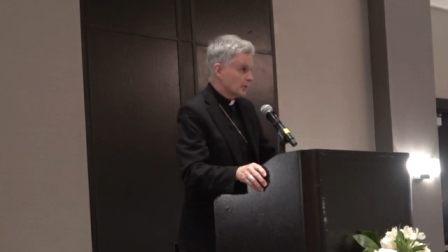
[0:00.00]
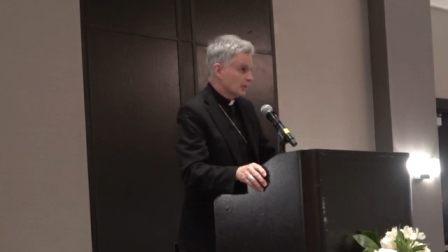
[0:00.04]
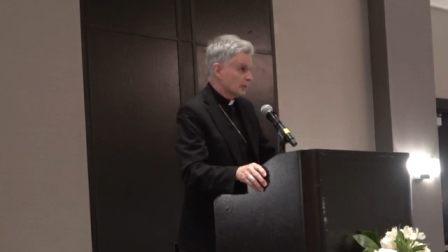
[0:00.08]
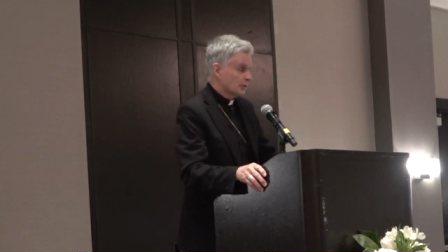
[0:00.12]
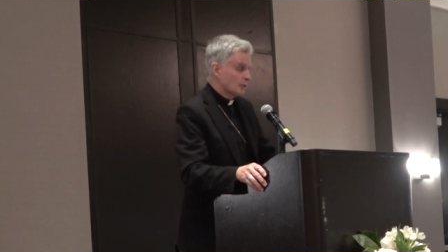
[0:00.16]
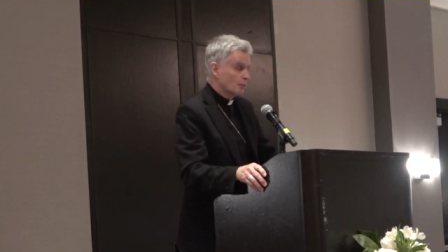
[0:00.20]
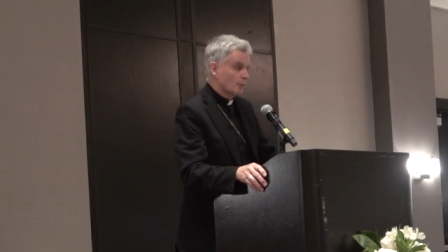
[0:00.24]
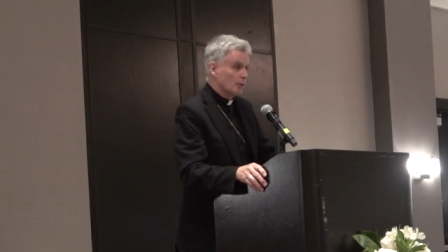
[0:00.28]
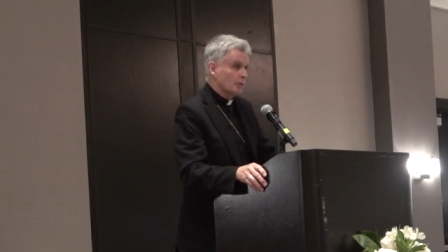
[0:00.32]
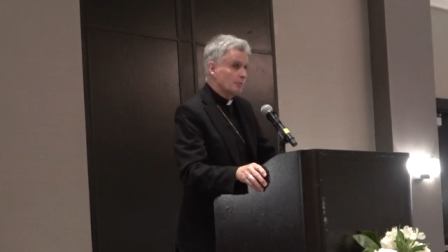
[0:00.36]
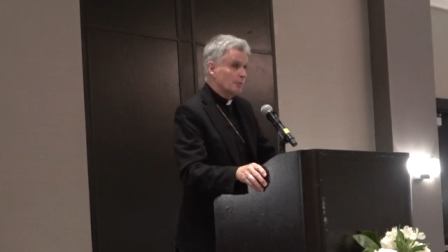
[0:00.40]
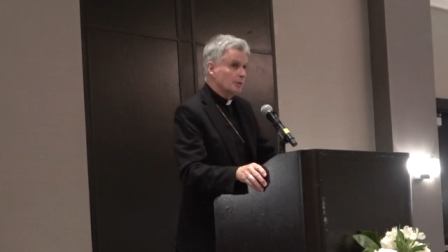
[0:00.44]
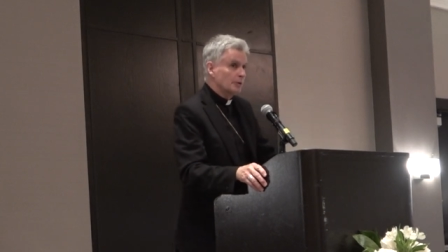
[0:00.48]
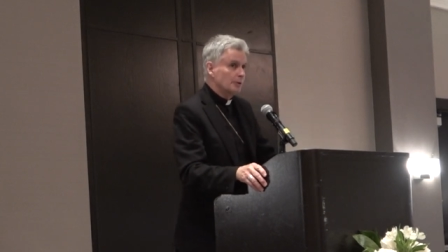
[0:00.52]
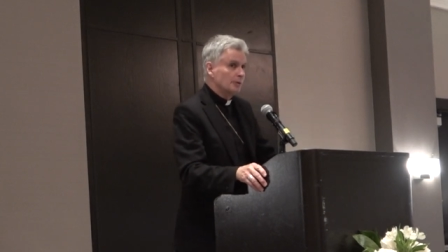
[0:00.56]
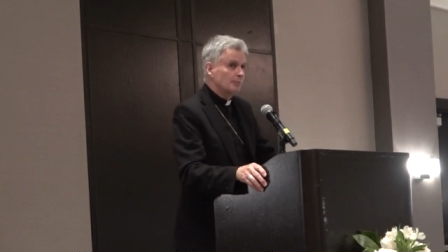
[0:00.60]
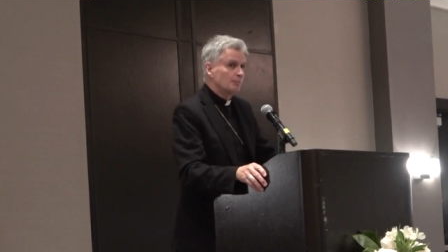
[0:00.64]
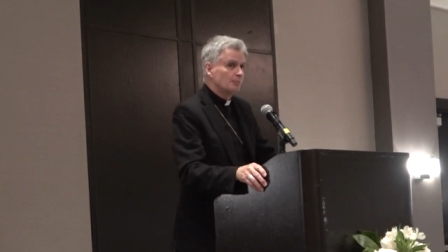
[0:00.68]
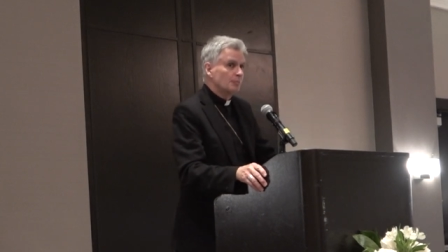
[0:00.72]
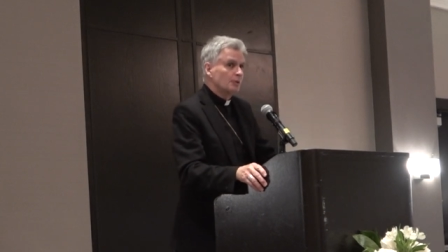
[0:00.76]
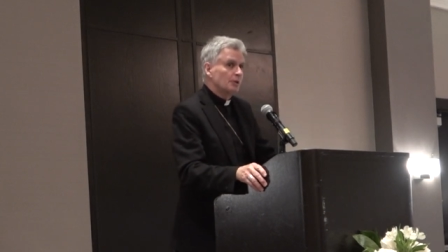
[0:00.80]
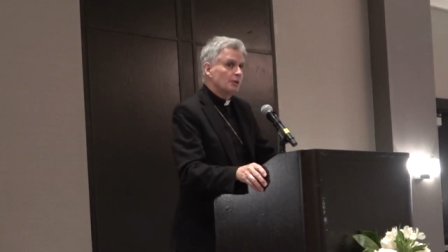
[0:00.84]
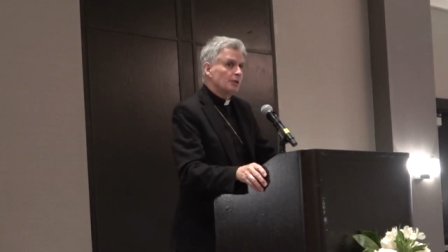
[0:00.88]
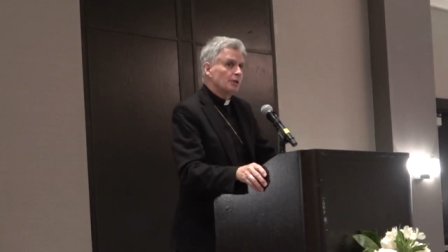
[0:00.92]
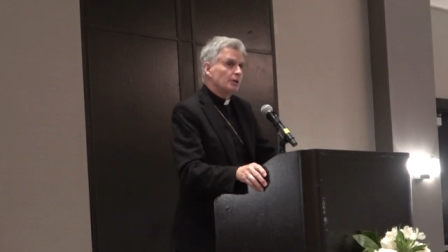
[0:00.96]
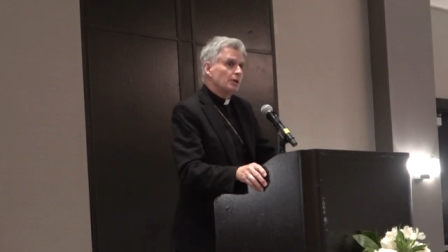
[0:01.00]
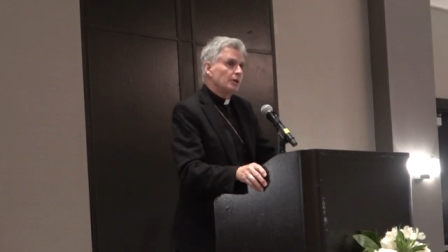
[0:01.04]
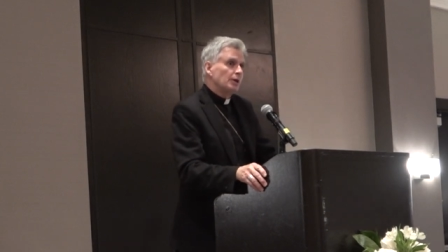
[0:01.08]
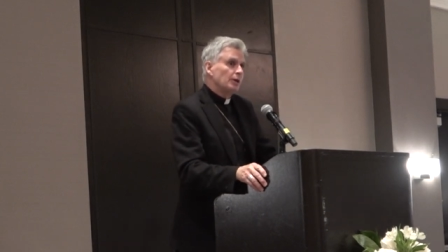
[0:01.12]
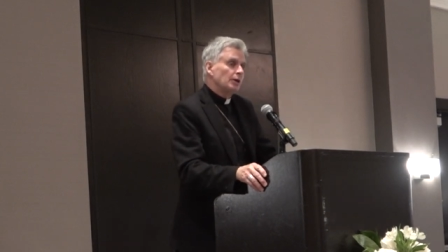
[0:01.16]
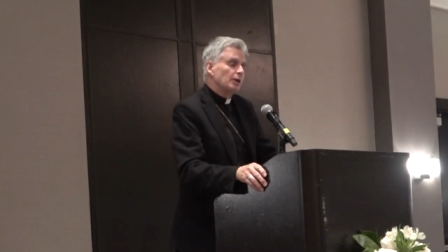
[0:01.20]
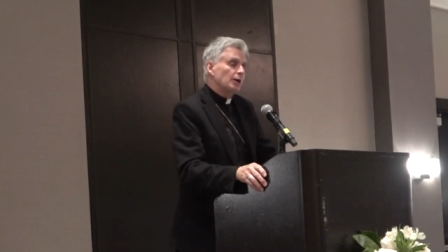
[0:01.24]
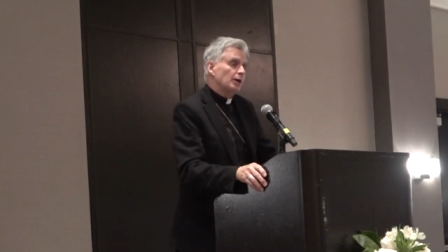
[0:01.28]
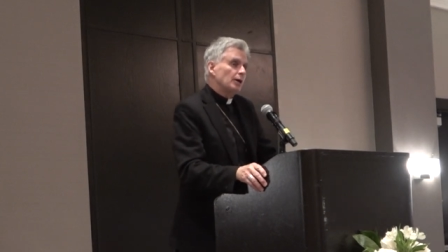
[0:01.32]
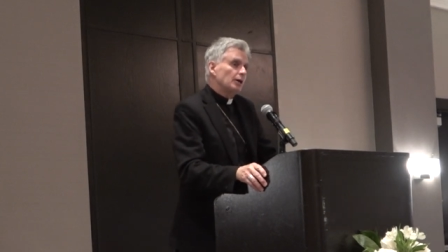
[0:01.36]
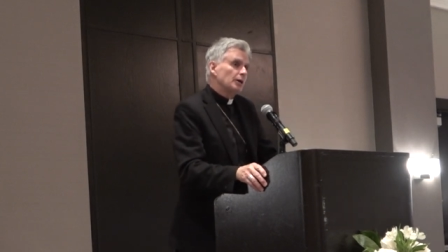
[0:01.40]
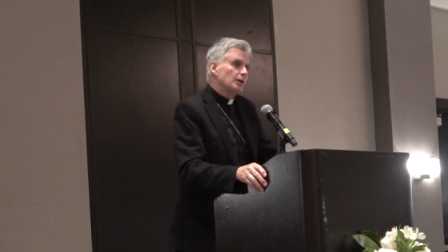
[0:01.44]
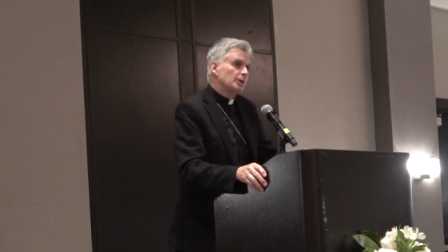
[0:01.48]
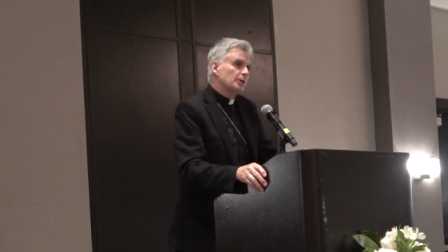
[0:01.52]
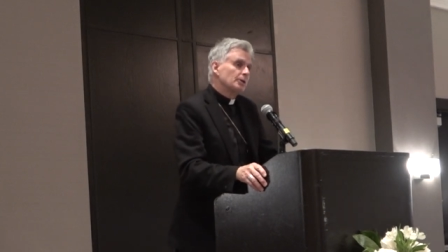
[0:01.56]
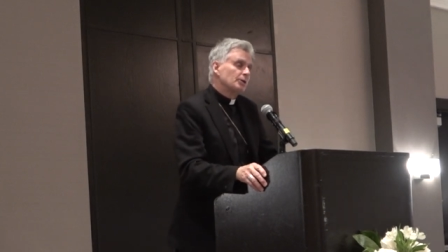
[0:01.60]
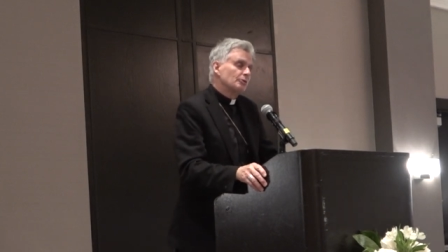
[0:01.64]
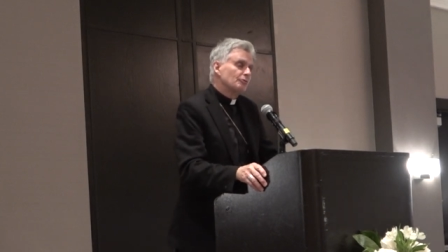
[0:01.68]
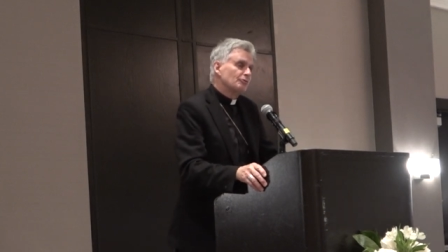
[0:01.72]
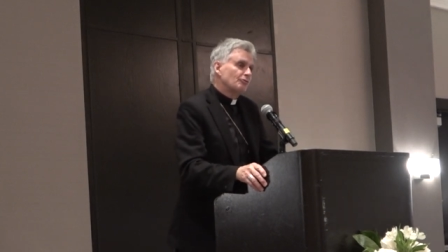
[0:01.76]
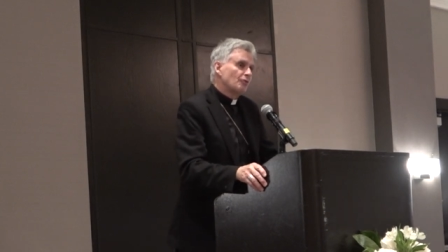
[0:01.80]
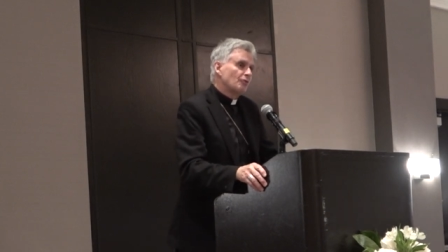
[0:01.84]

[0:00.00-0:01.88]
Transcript: men and women in